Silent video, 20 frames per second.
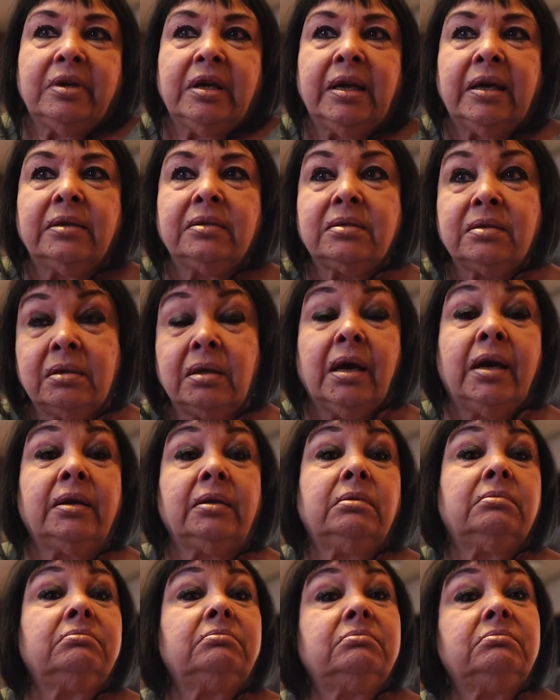And
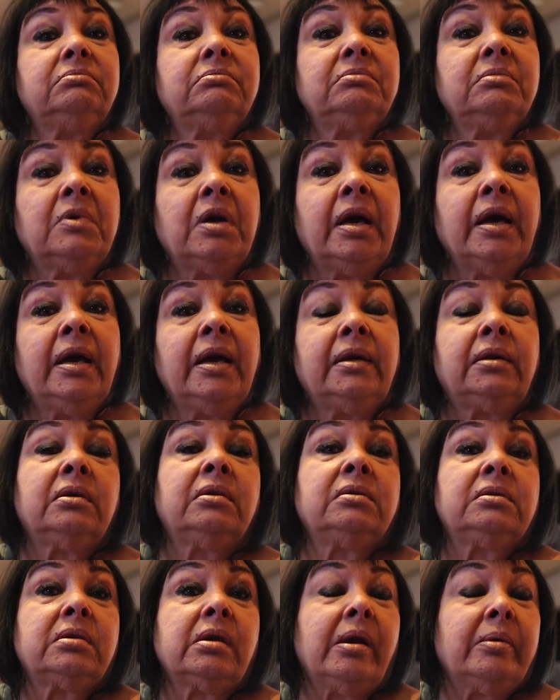tonight I had a
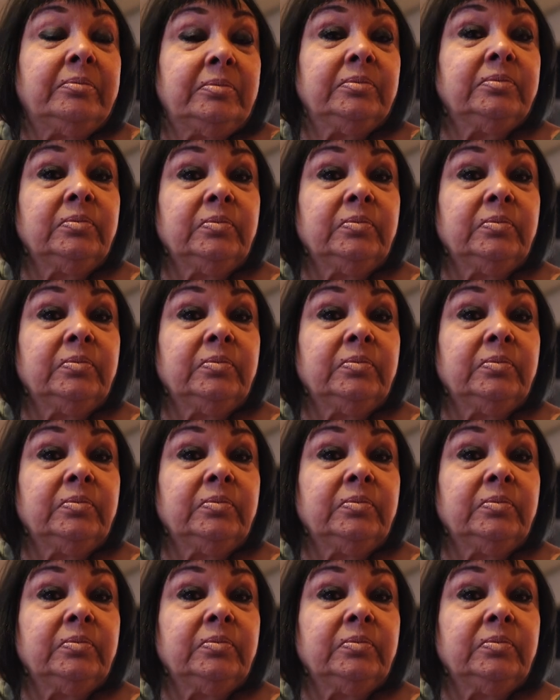good time.